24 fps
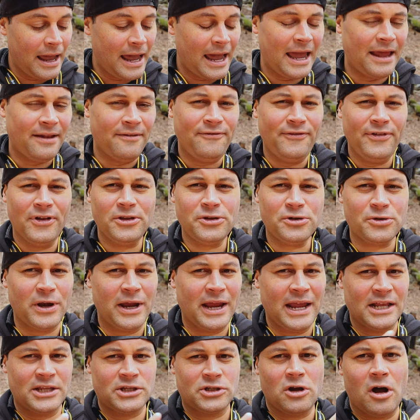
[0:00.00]
And
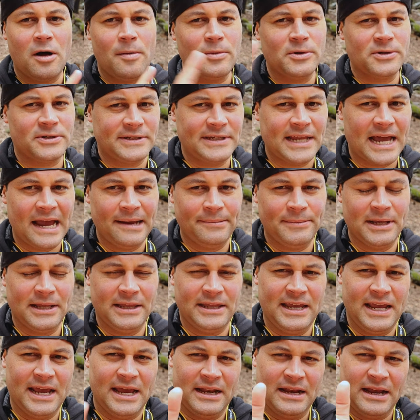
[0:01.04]
filtering, it's almost dying
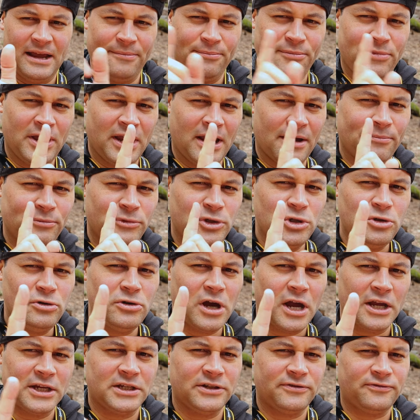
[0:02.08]
at the end. I think I'm two
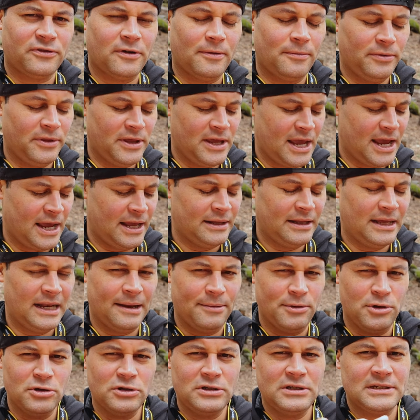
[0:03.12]
notches from the end, and
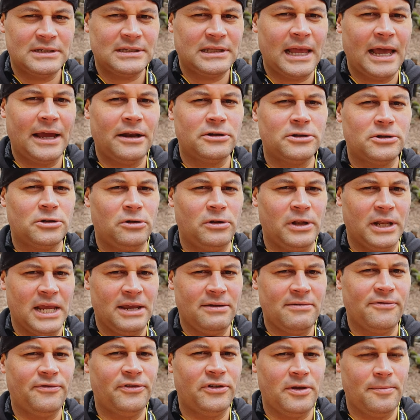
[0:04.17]
I'm using sliders only,
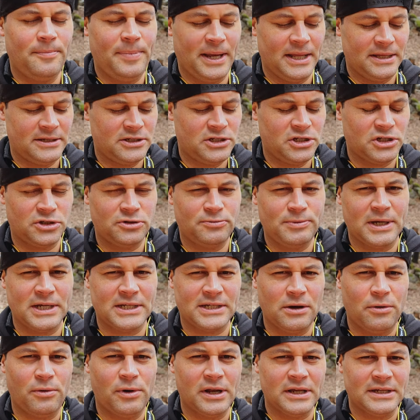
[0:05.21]
even for the PIDs, just
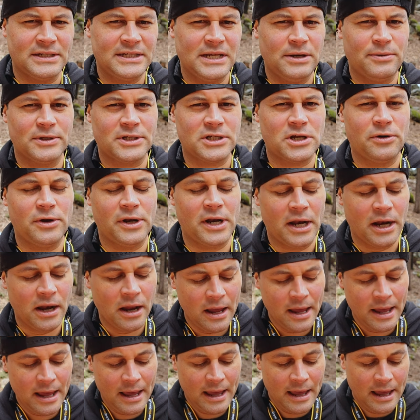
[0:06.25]
because I want to see what's going on
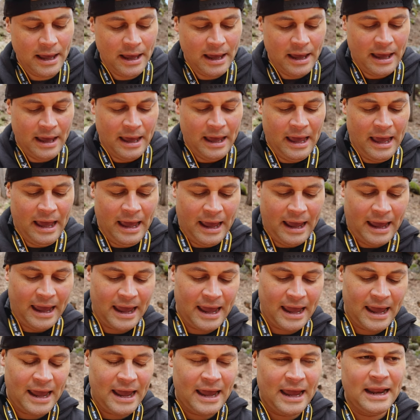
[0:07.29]

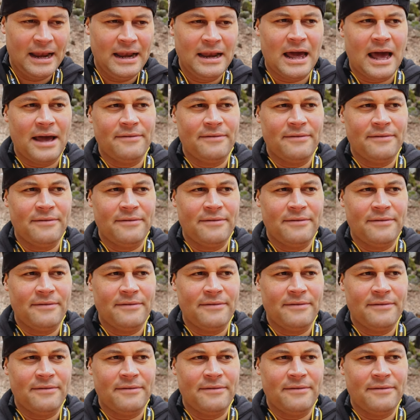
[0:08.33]
and